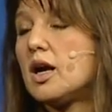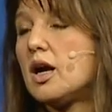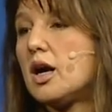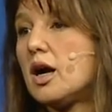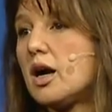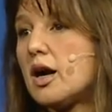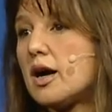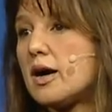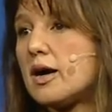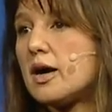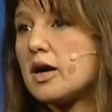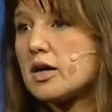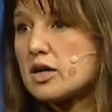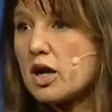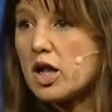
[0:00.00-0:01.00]

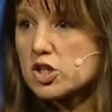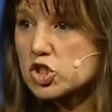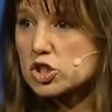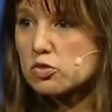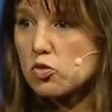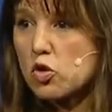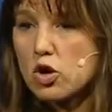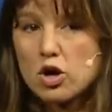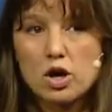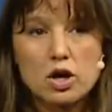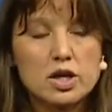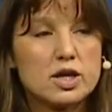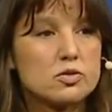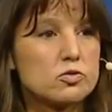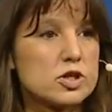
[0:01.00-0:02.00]
uh, culture war
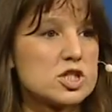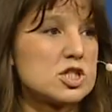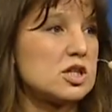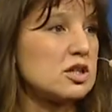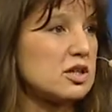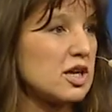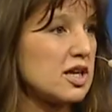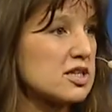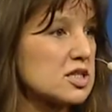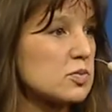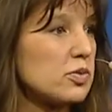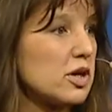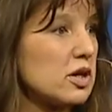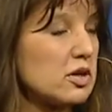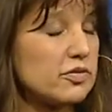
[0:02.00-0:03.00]
in which internet is
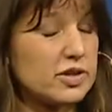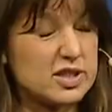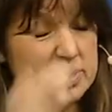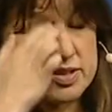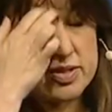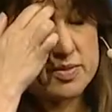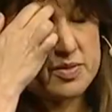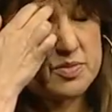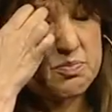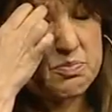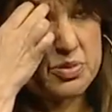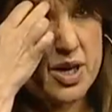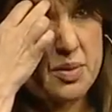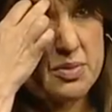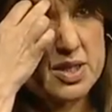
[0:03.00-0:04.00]
part of it. The
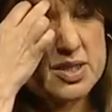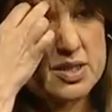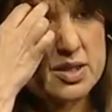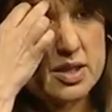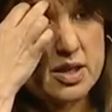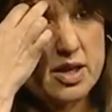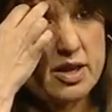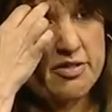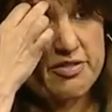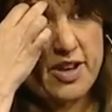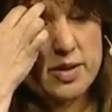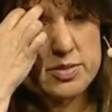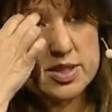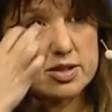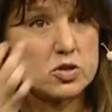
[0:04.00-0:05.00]
prime minister
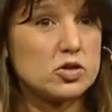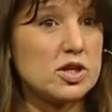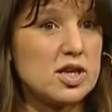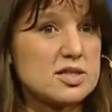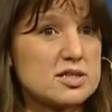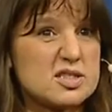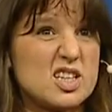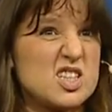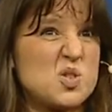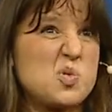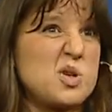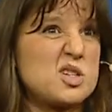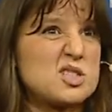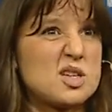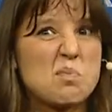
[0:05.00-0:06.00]
famously during Gezi said
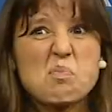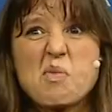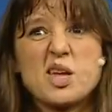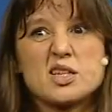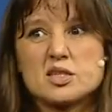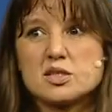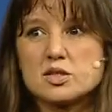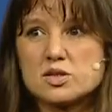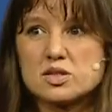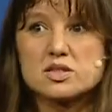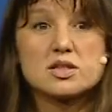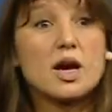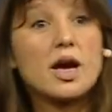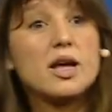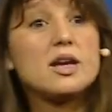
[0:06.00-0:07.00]
Twitter is a menace to
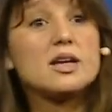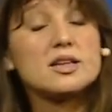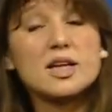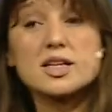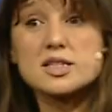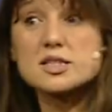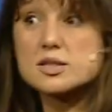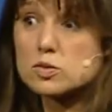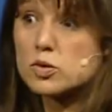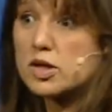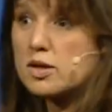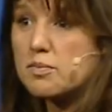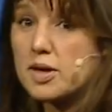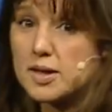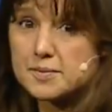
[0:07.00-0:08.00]
society, and that's what
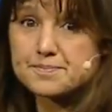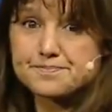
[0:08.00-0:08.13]
he meant.